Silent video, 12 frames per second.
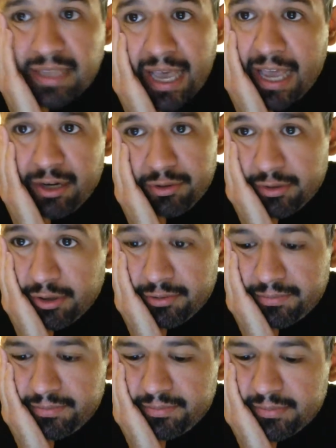I don't know.
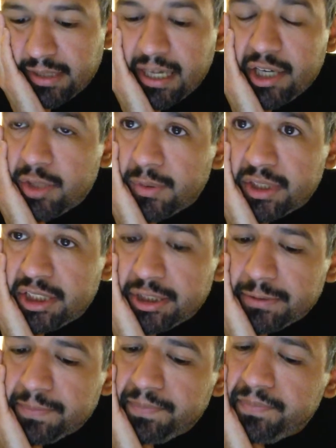I don't know what to
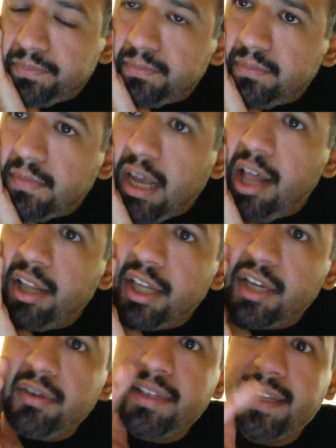do. All I
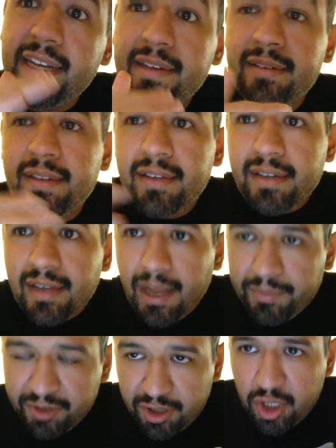know is that
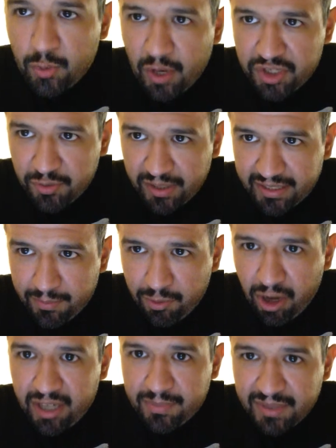I'm still going to watch the wrestling
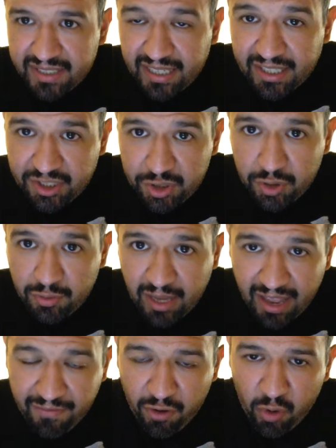product because I do
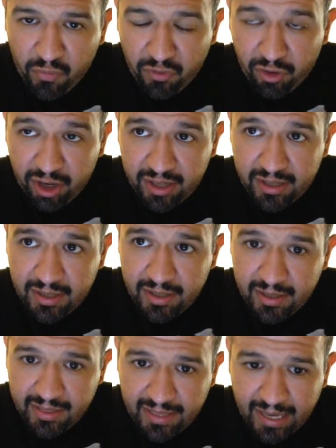have hope for it.
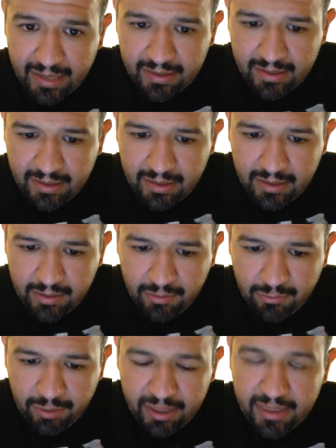That
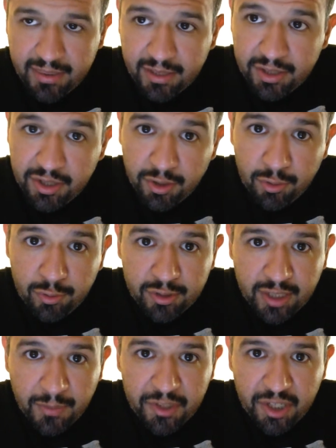with the new
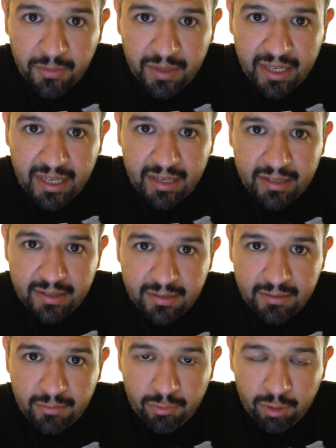WWE
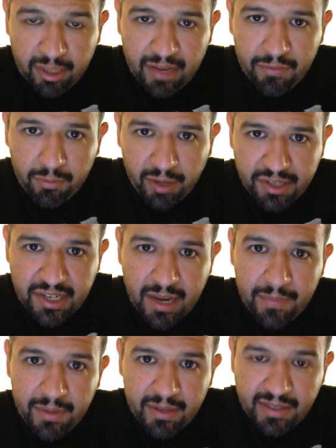World Heavyweight
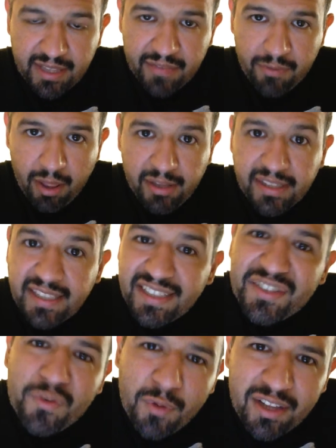Champion, Seth Rollins, he's
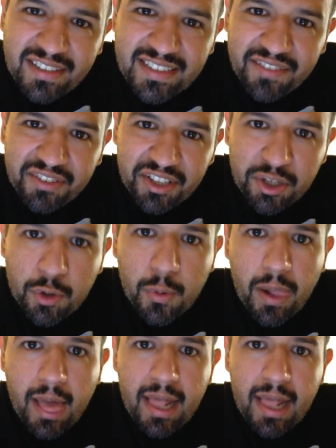still relatively new.